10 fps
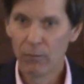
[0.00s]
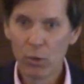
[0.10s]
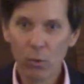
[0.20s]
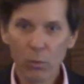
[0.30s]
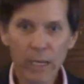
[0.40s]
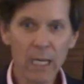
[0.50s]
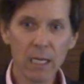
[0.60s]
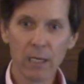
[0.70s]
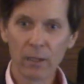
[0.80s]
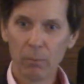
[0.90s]
read in
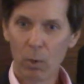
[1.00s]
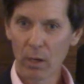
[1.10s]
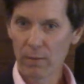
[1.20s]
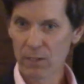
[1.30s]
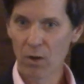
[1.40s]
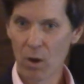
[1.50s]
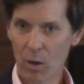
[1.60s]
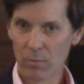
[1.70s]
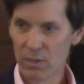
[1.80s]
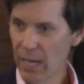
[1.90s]
the book of Psalms,
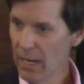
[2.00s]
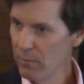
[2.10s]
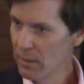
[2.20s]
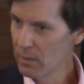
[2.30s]
David